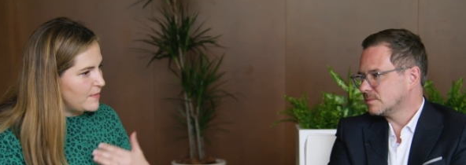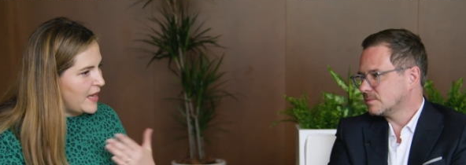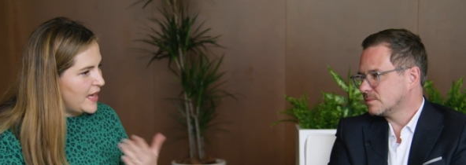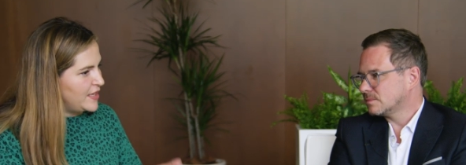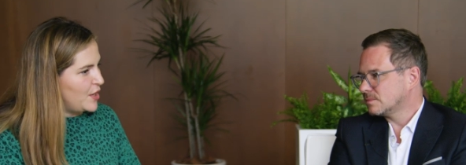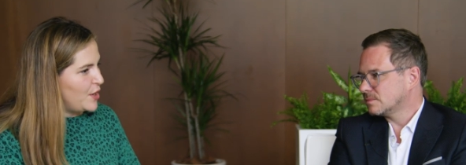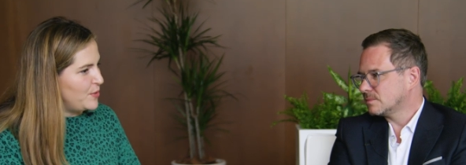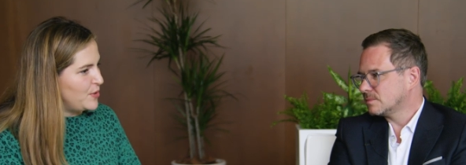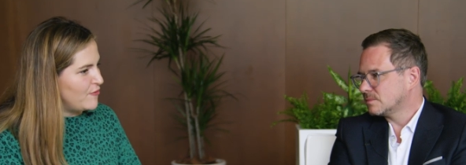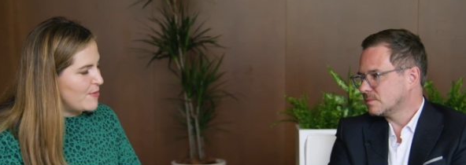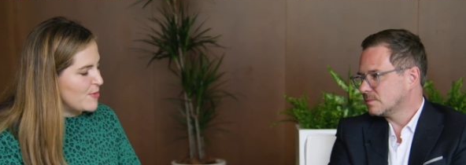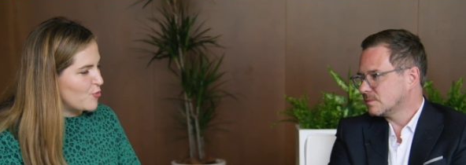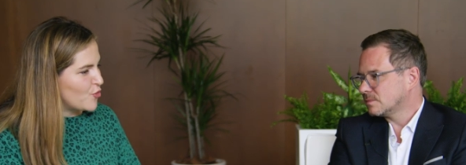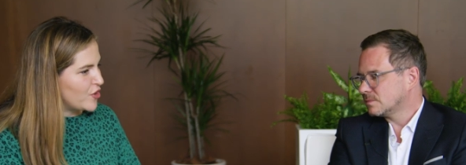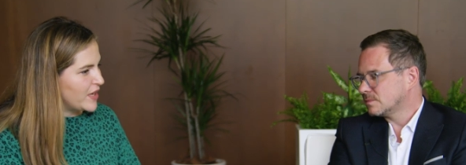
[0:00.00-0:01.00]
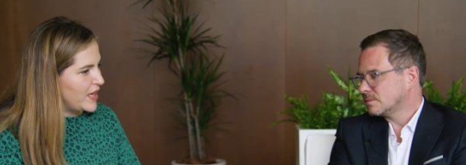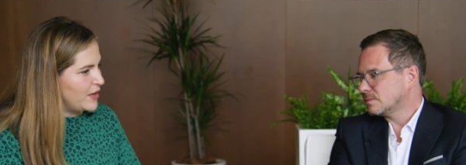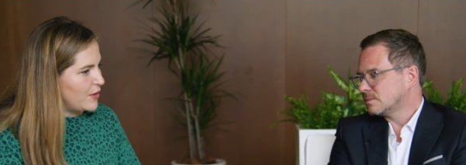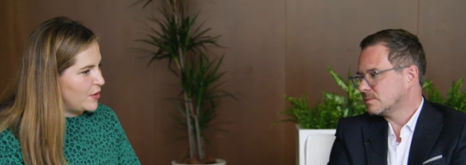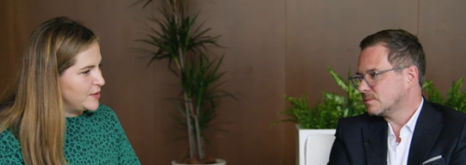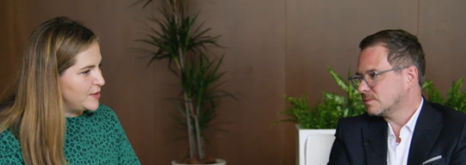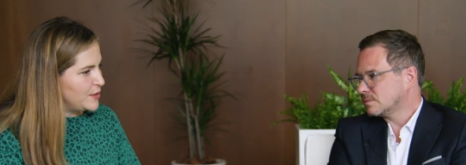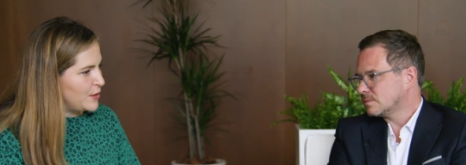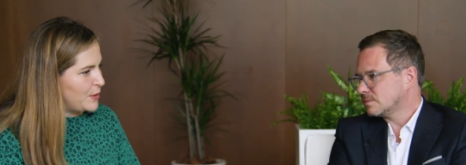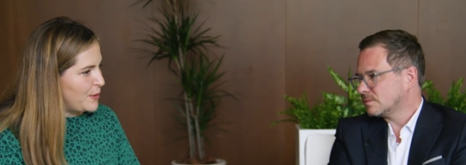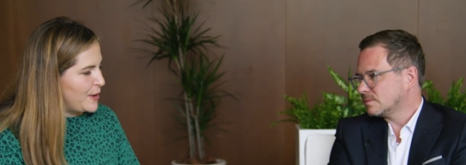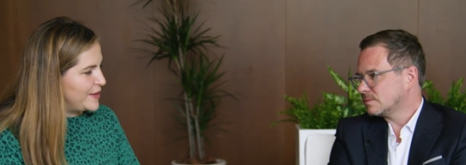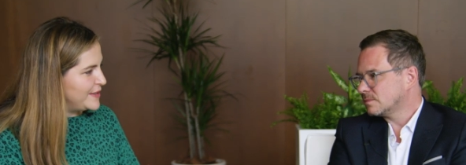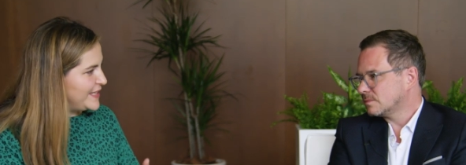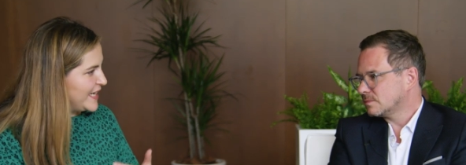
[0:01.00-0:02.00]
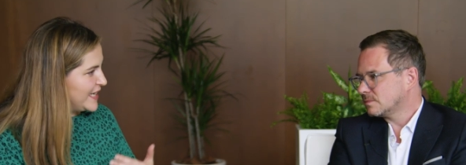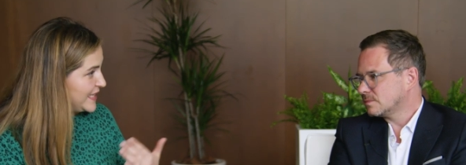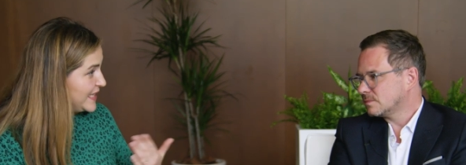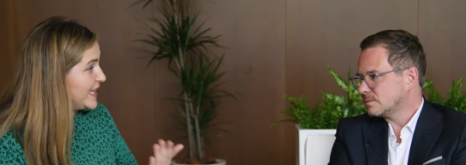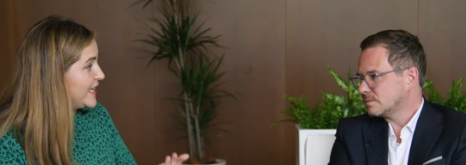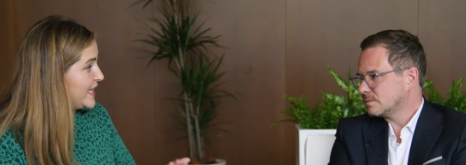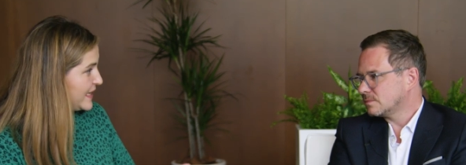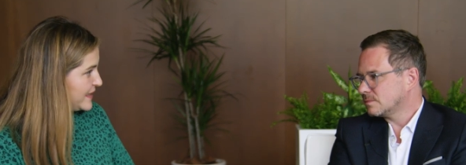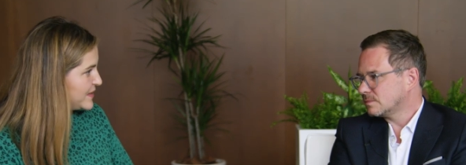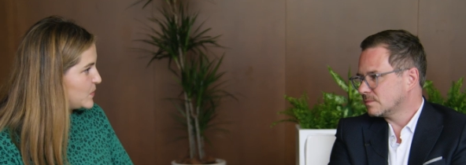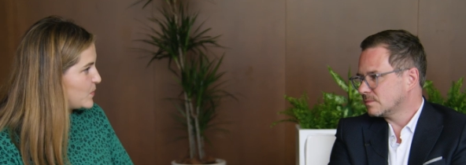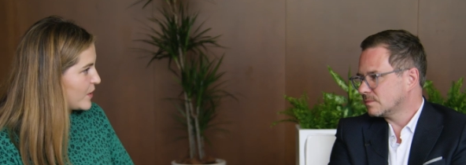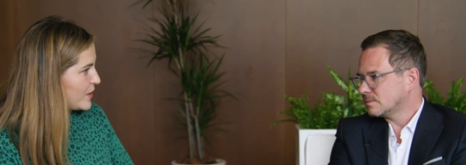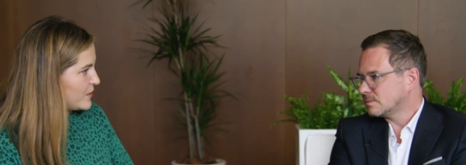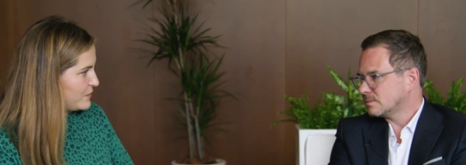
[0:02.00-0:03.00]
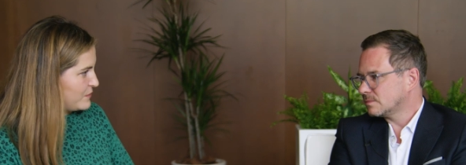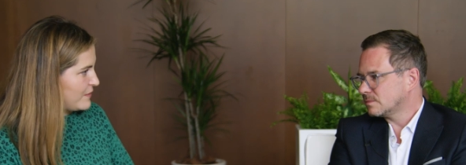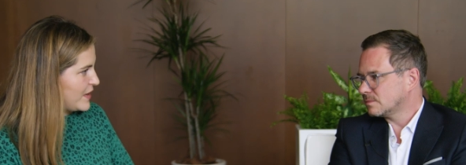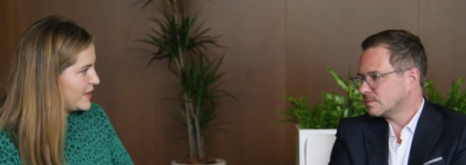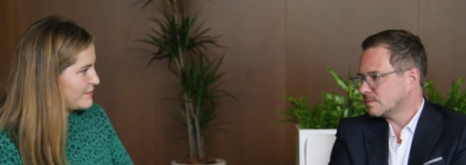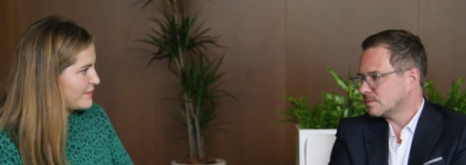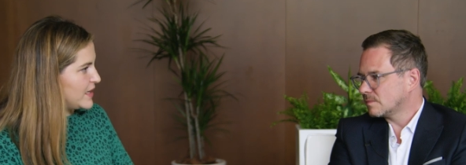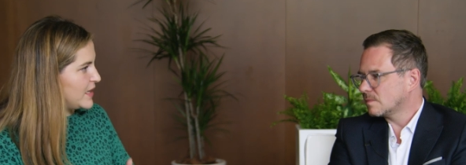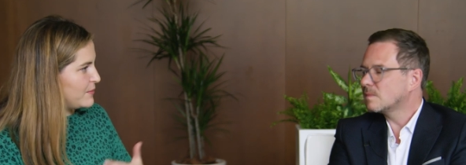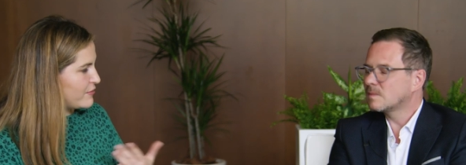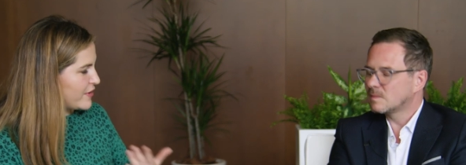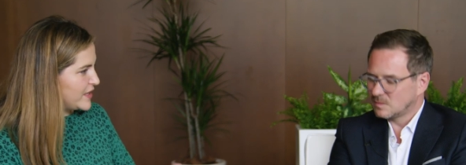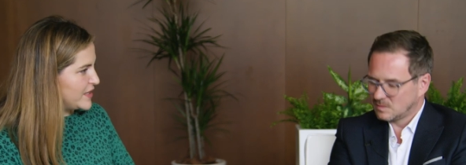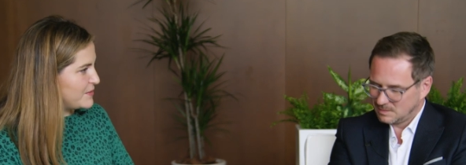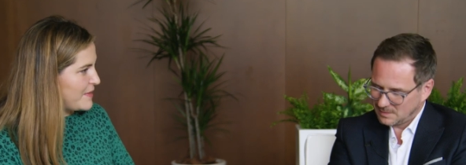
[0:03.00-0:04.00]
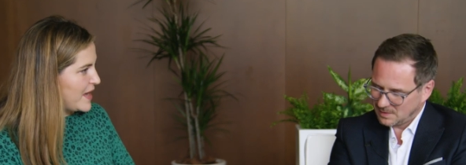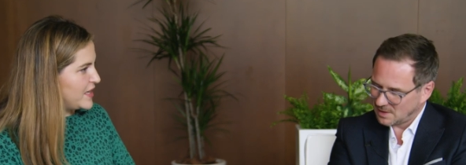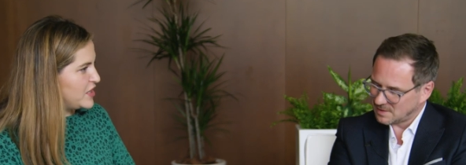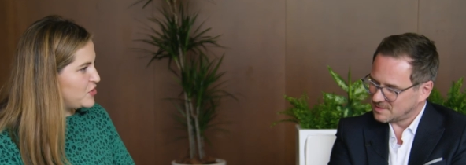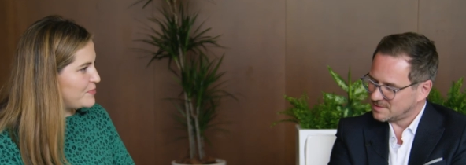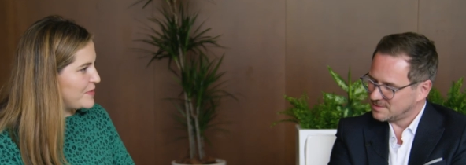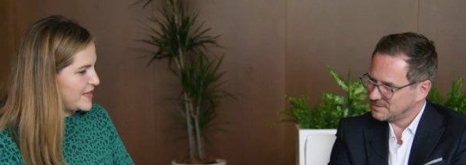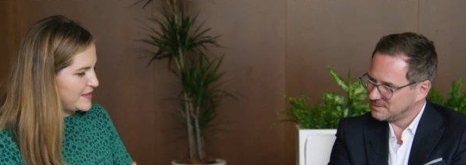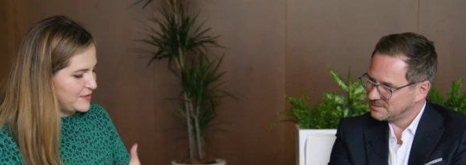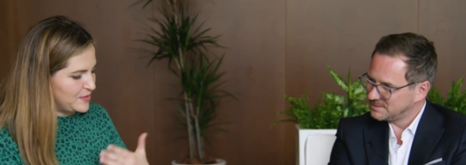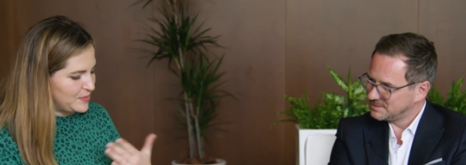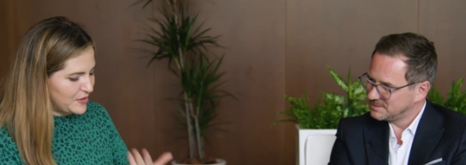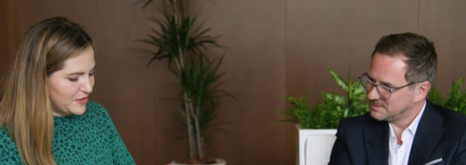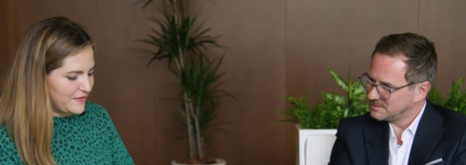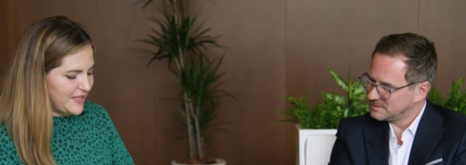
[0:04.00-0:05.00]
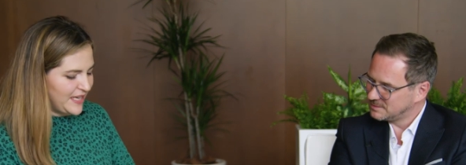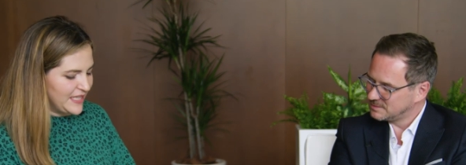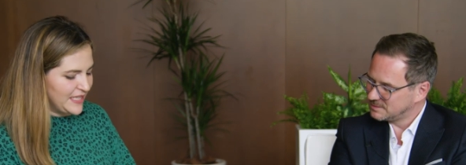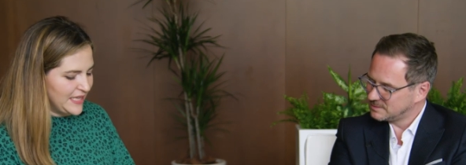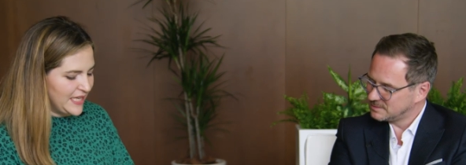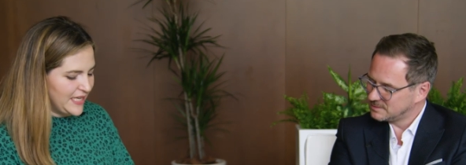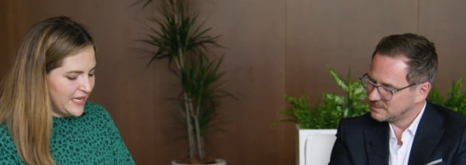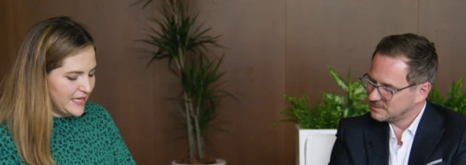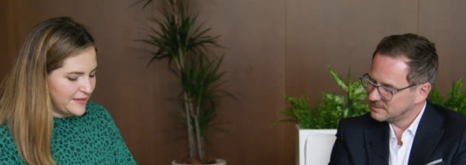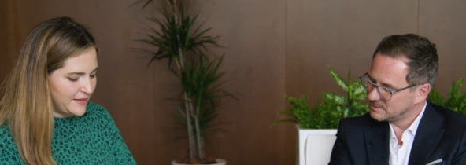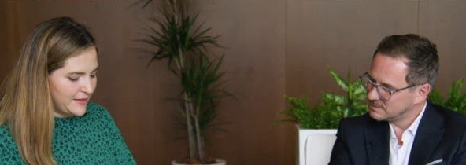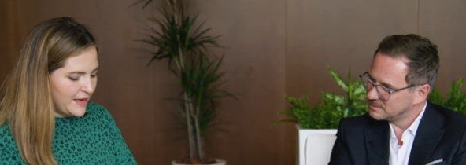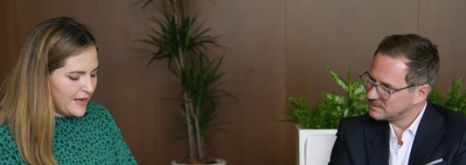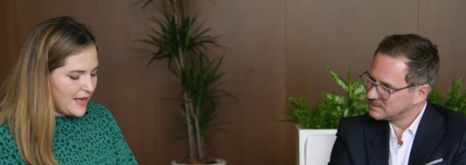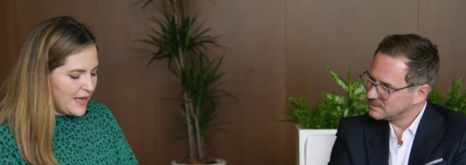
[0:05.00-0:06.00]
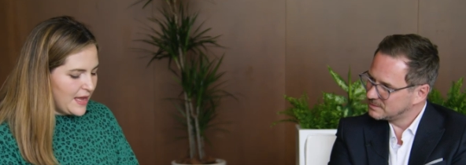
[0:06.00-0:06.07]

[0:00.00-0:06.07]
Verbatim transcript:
Speaker 1: I know you've been working also on the analytics part, right? Running product management yes. as part of the analytics.